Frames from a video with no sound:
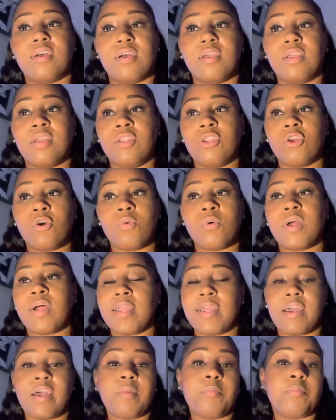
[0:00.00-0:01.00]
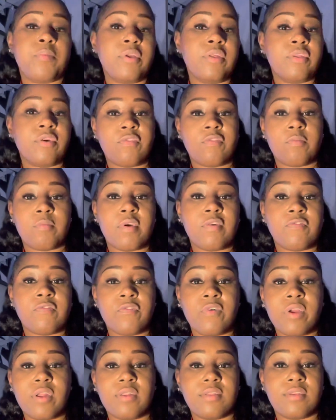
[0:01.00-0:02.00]
you know what, I gotta be there for my
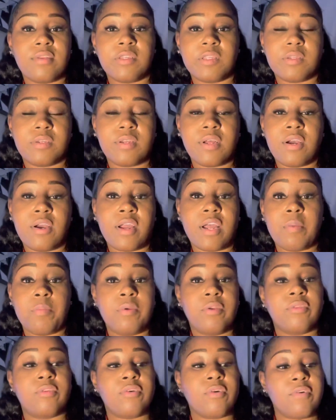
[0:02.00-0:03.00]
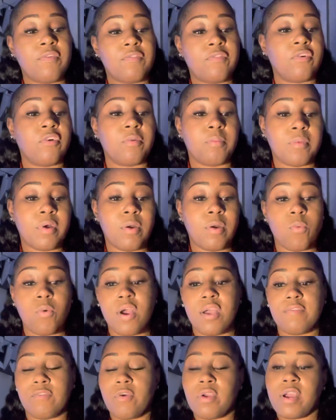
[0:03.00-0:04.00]
friend. I gotta be there for my
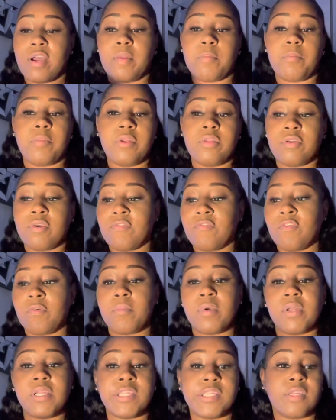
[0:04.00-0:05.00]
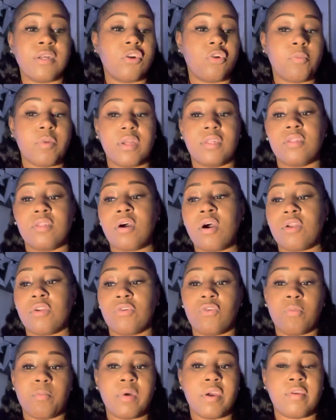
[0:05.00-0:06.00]
wife. I gotta be there for my son or my
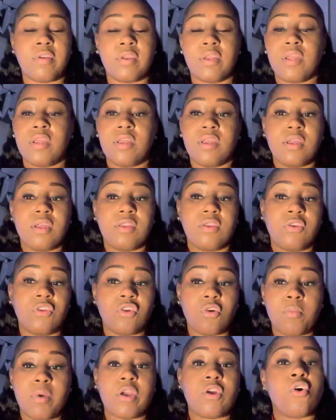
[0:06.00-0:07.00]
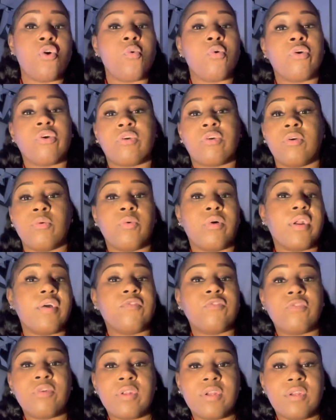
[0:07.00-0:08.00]
daughter or my, you know, my coworker,
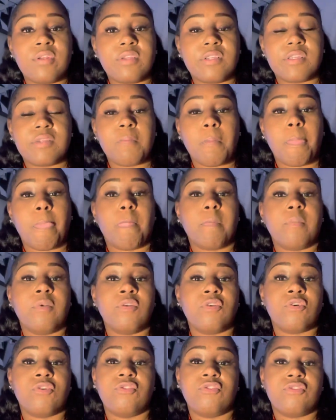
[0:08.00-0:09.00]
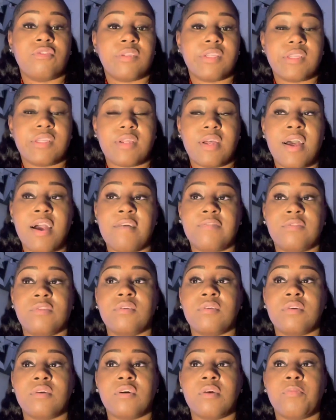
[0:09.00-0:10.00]
whatever it is. You know, you just have
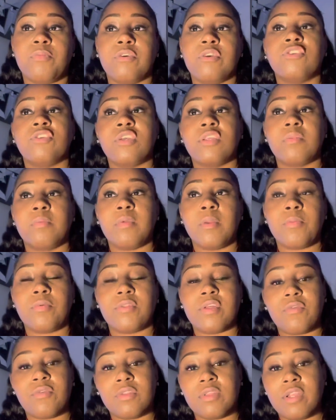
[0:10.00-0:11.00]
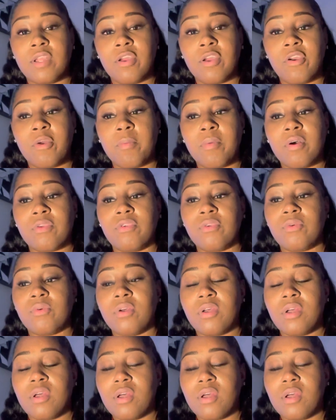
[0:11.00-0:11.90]
to appreciate the people that really care about you,